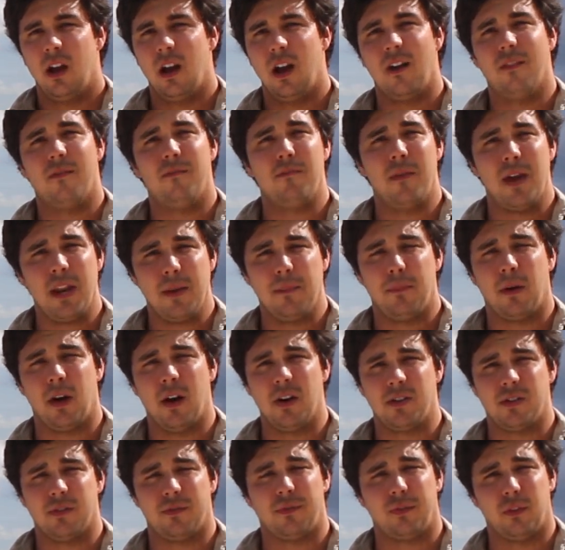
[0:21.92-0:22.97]
of many
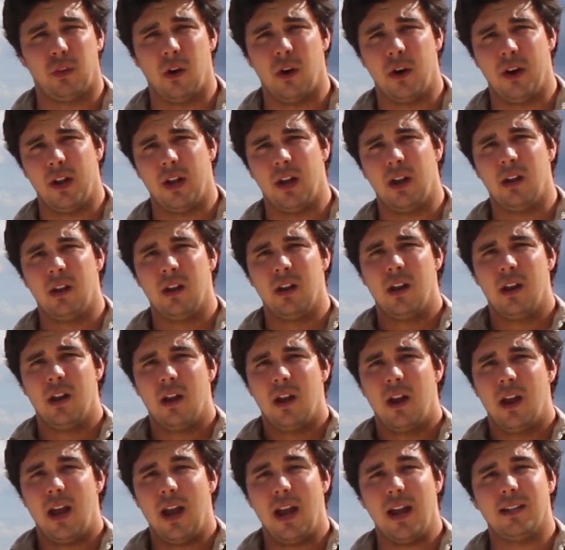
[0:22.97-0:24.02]
parts of Florida,
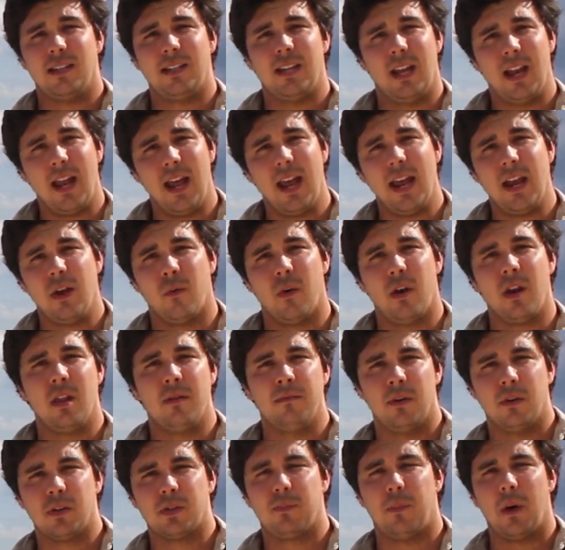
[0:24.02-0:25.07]
and today one of the
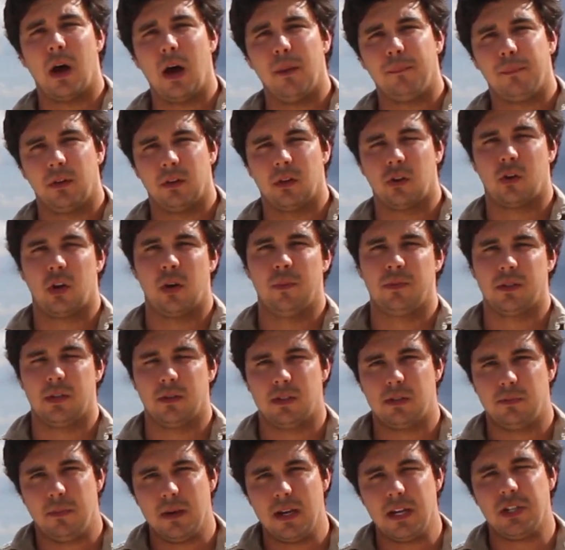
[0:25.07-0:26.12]
most popular groups of
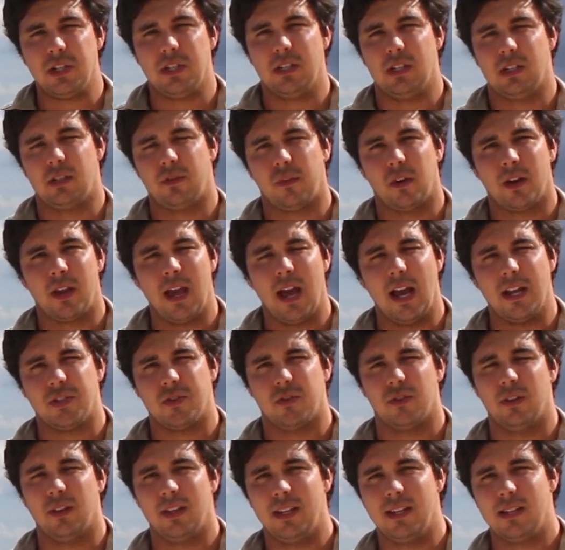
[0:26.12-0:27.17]
species for catch and
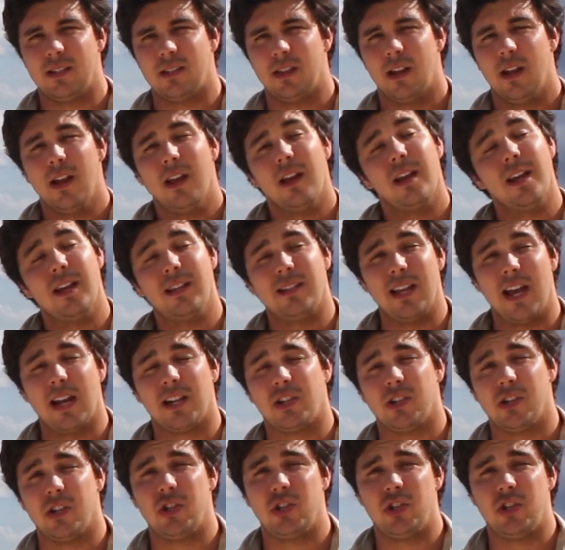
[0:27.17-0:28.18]
release is actually